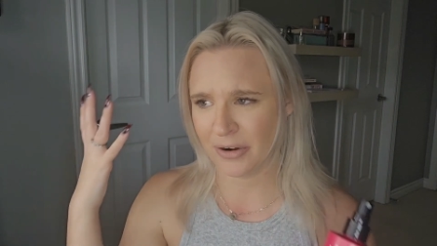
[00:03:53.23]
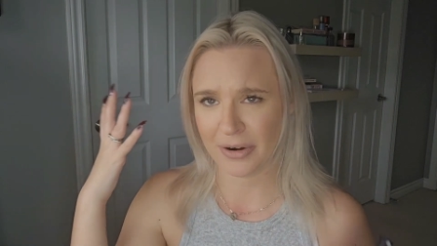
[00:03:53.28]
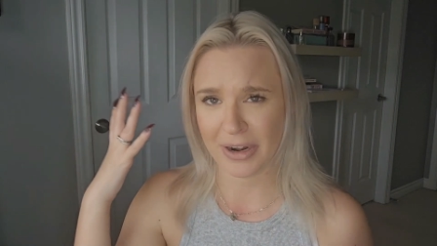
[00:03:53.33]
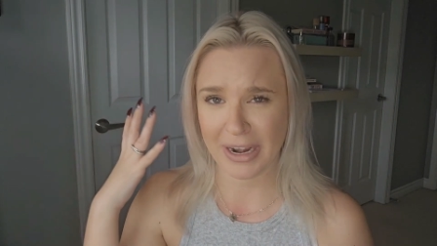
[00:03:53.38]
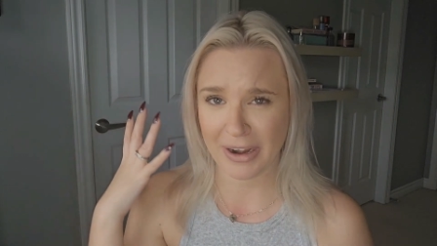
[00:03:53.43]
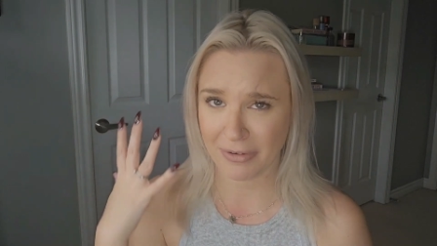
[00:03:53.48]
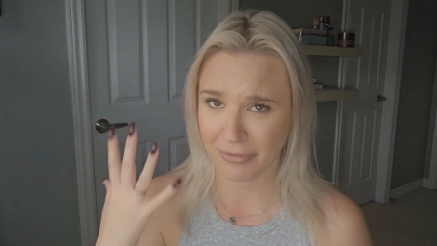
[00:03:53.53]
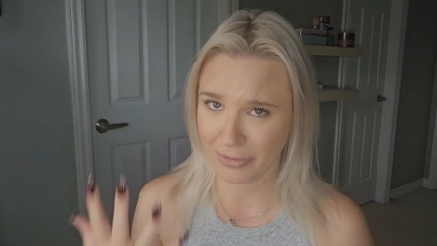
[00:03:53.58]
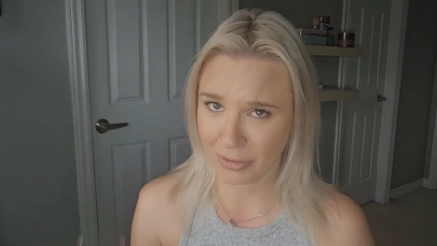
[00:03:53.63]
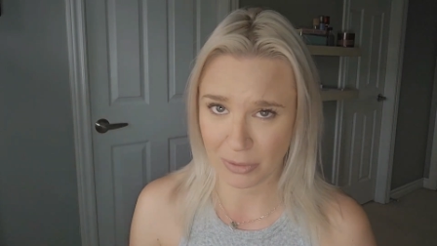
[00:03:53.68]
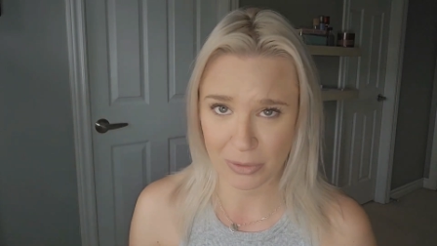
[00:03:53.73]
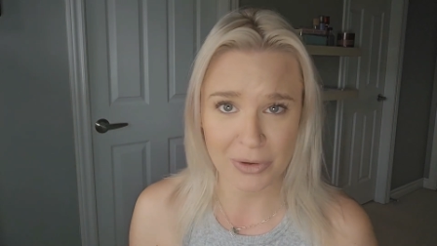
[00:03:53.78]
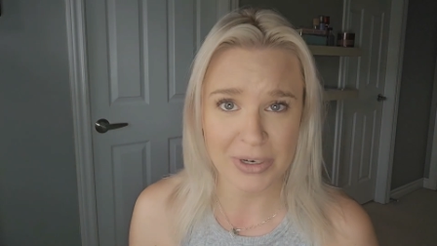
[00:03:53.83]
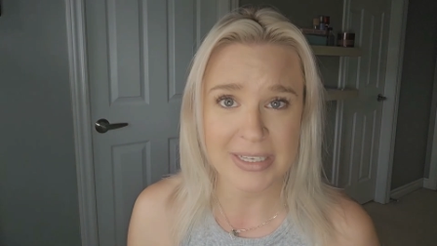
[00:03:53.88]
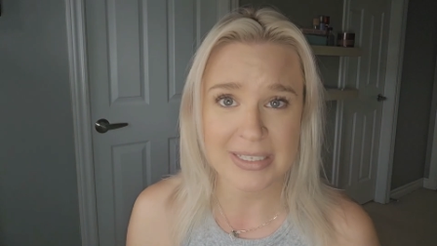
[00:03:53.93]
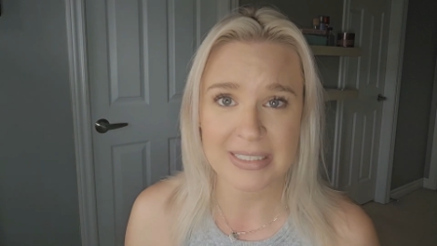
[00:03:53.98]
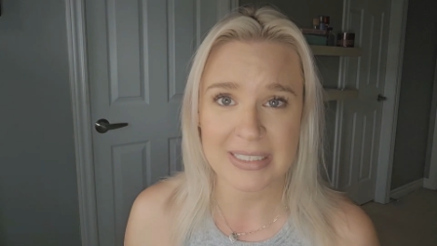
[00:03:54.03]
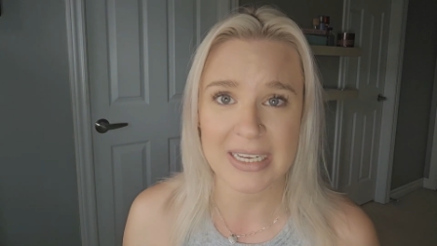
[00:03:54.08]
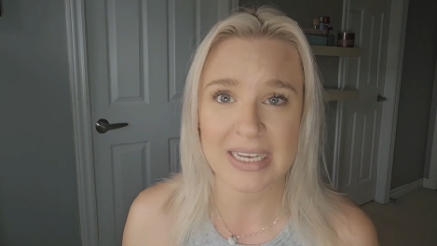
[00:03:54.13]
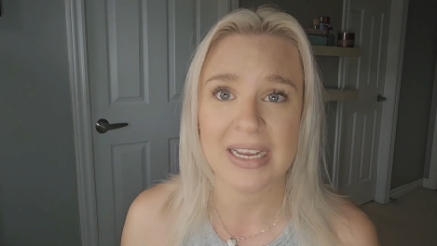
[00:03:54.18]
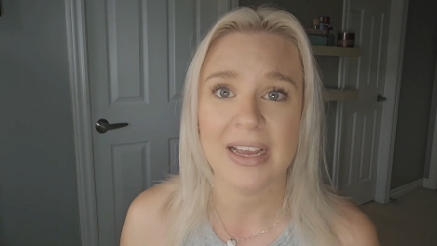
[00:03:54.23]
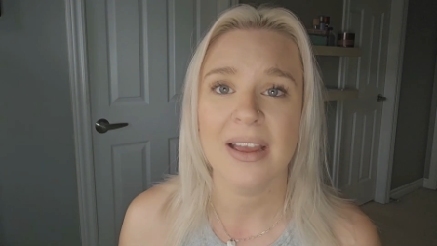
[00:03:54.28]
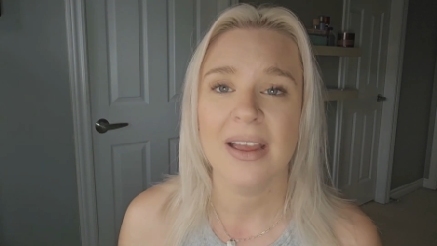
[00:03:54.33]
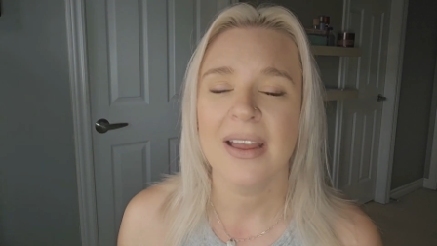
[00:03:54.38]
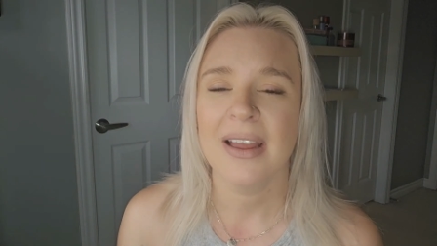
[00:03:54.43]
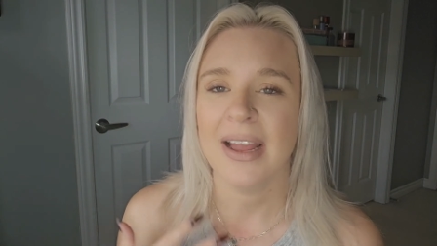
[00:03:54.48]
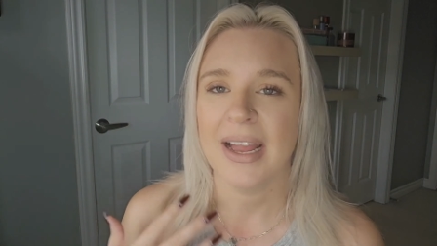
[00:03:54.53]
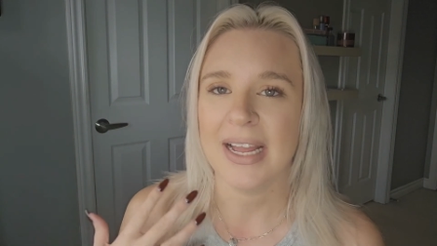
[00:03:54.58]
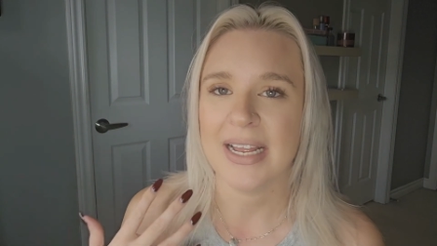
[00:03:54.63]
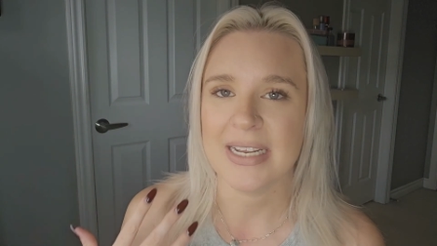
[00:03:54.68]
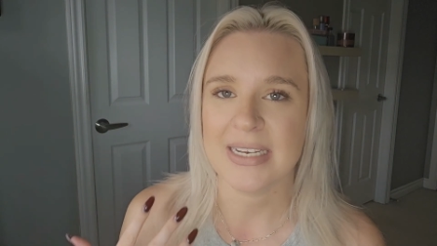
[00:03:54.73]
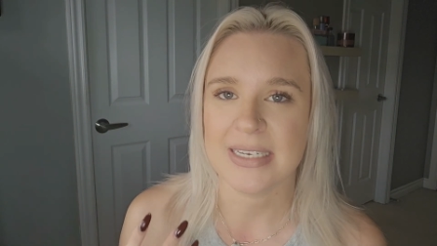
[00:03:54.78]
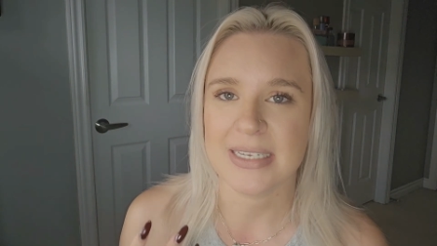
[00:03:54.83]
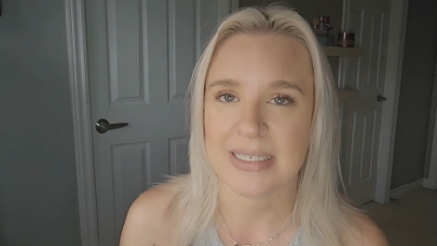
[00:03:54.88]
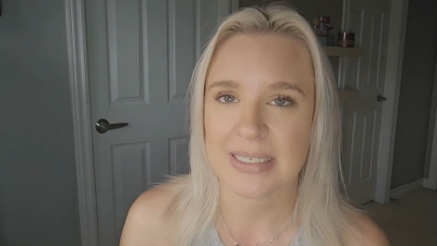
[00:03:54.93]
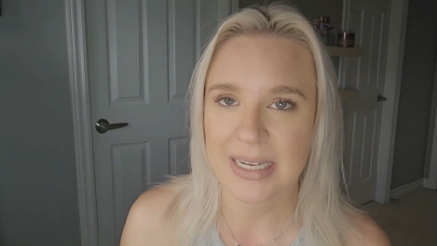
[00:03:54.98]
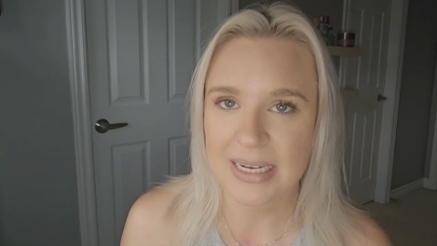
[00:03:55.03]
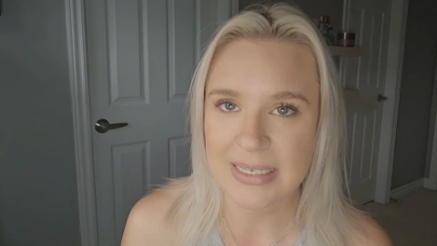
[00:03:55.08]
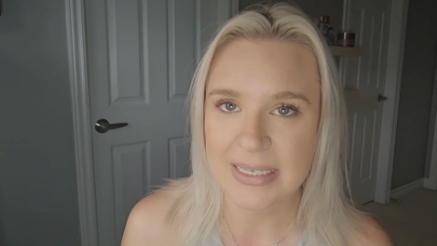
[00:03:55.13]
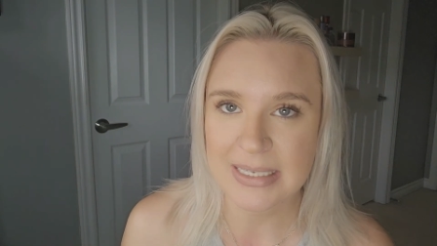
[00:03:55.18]
her hair feel greasy and
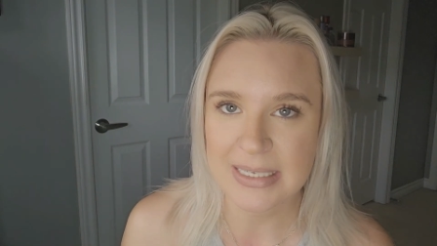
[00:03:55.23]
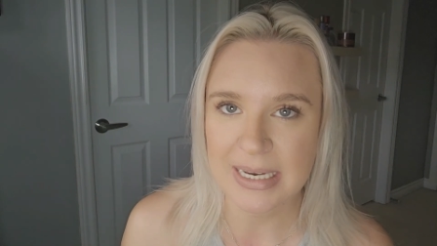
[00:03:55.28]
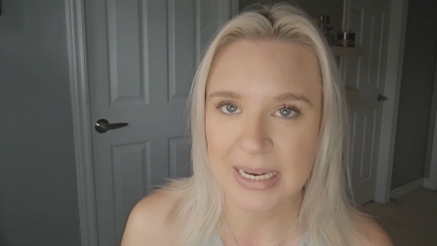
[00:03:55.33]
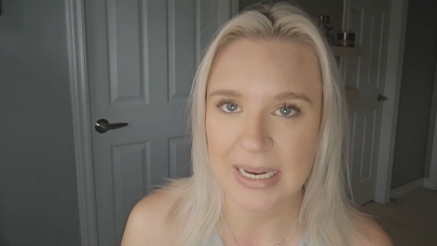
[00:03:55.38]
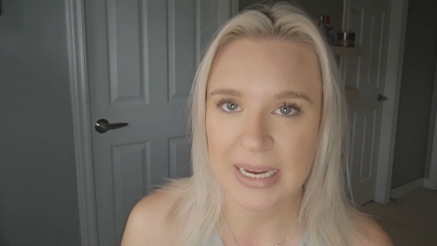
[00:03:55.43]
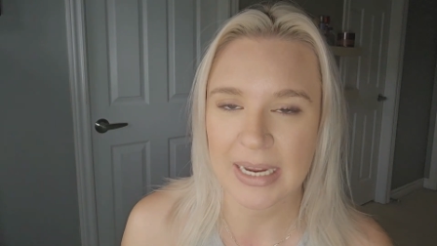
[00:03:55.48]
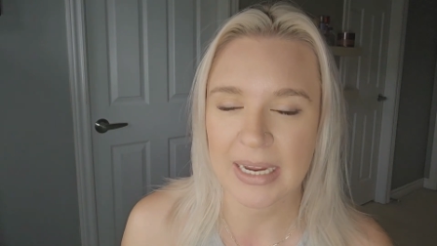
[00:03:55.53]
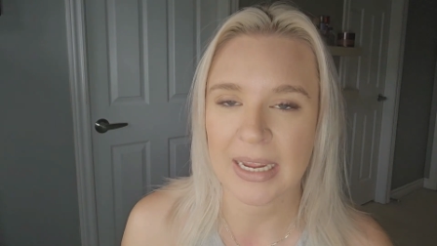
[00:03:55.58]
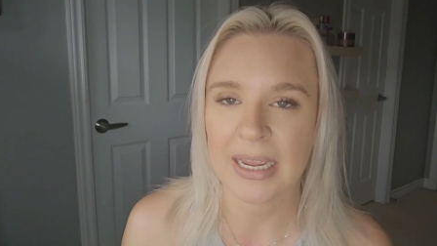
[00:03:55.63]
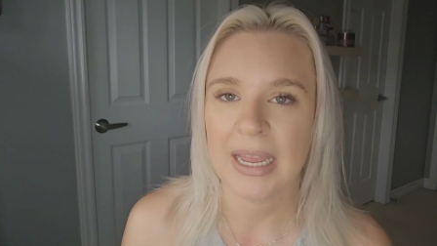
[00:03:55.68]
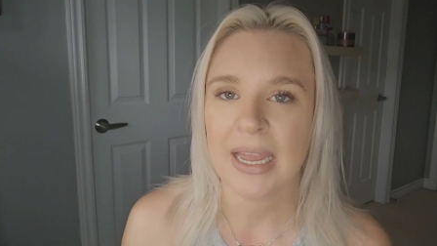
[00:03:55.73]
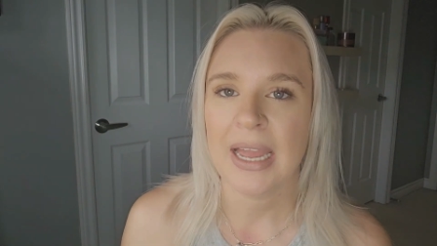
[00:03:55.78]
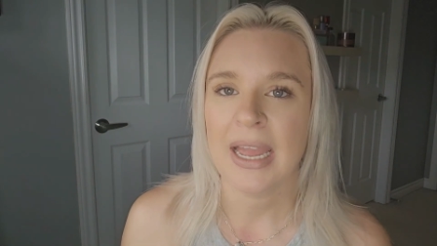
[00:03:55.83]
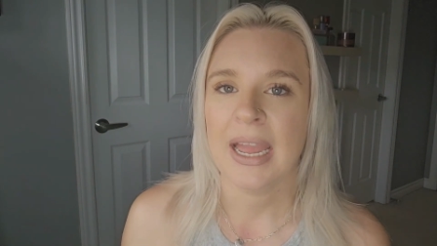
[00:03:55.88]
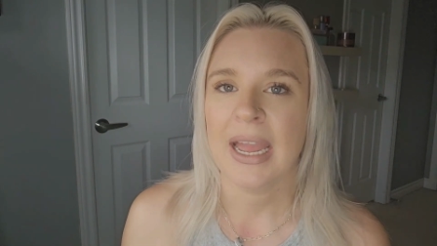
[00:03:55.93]
disgusting